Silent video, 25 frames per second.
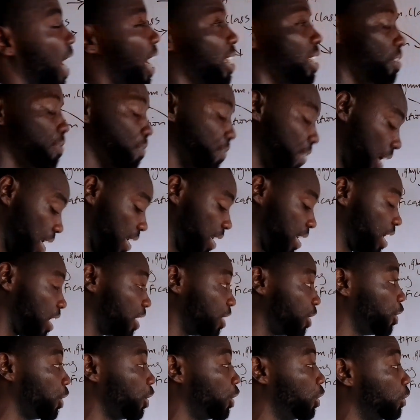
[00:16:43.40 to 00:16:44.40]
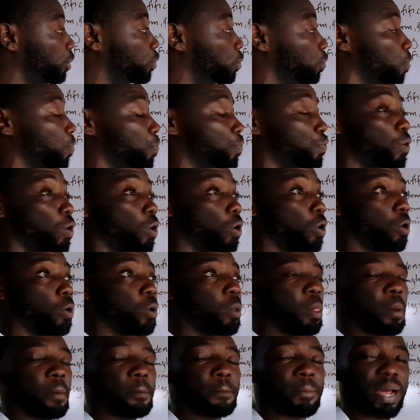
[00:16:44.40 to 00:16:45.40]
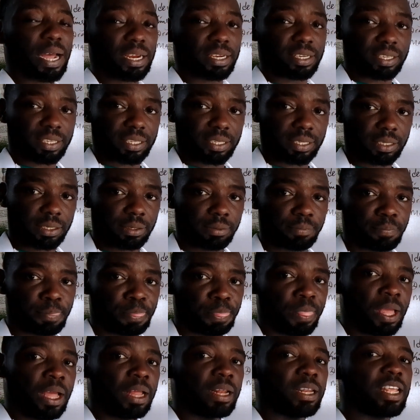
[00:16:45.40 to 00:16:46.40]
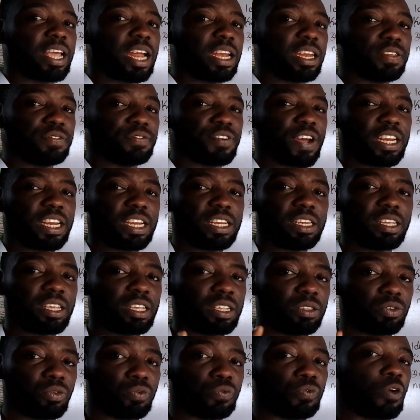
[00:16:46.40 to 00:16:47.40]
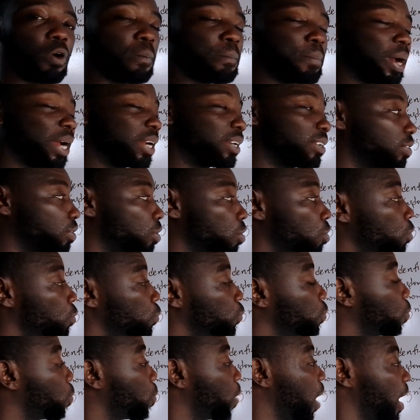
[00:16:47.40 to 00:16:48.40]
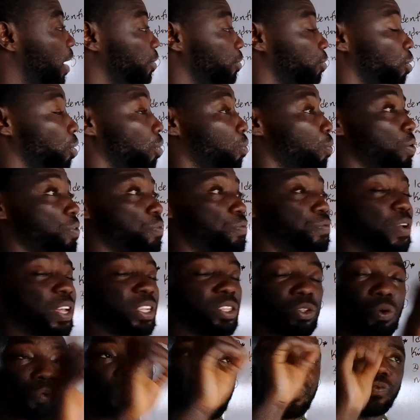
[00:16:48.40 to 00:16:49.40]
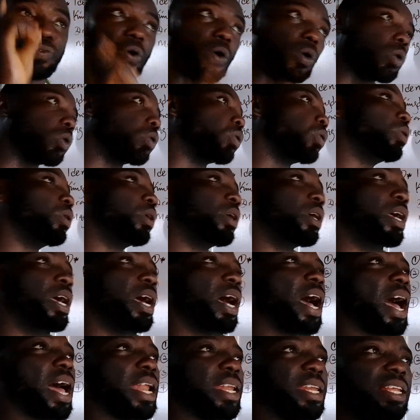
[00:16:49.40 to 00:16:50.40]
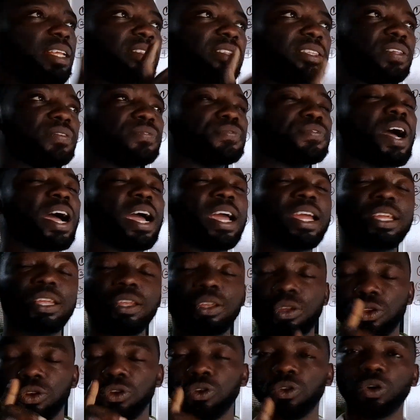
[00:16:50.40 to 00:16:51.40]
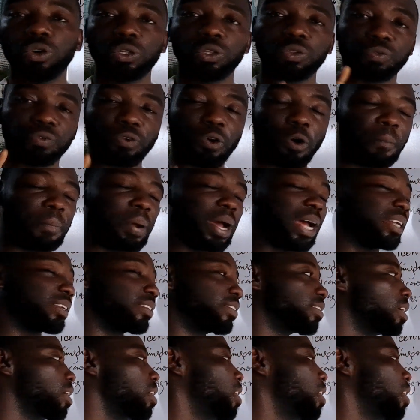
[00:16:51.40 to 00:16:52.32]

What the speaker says: are divided into 4 parts. They are divided into 4 parts. So while drawing, first of all, identify those 4 parts.